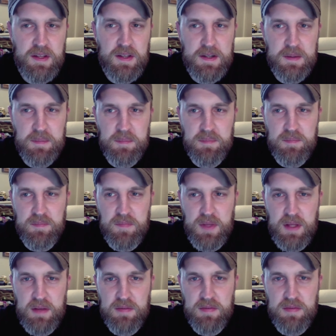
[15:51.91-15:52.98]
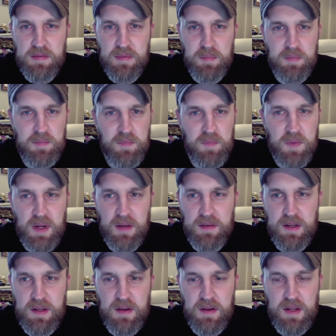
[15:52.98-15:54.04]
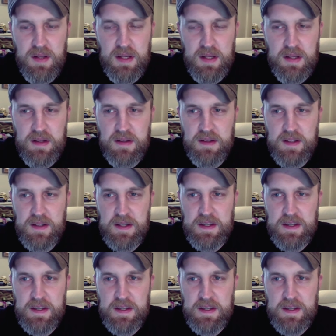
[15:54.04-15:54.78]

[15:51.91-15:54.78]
from when I was a younger kid.